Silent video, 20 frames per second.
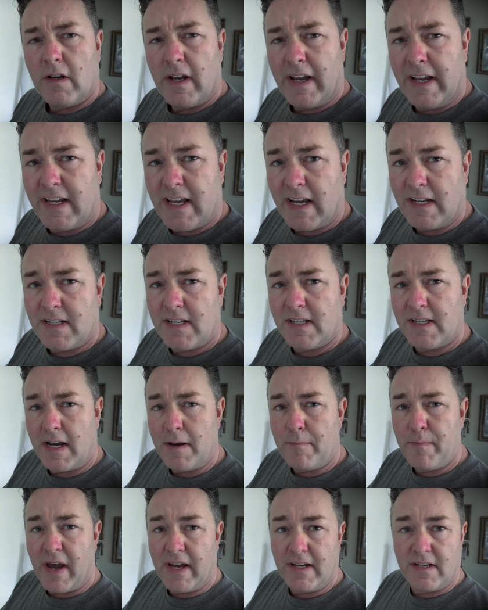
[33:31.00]
in case there's
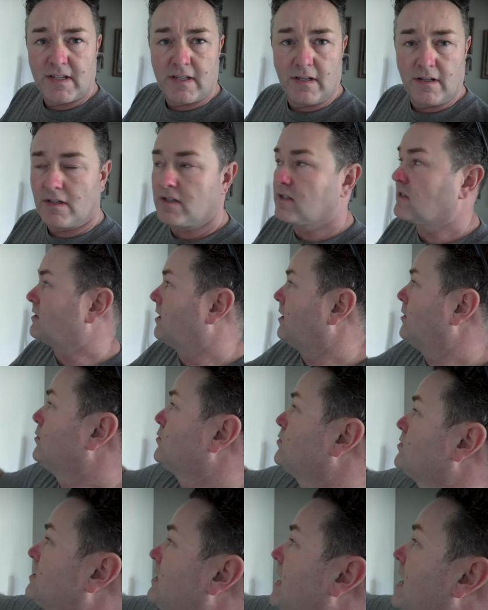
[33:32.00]
any paste that's
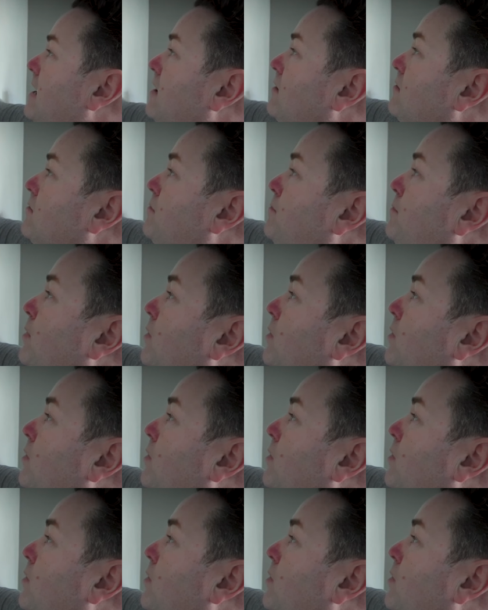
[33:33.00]
oozed out.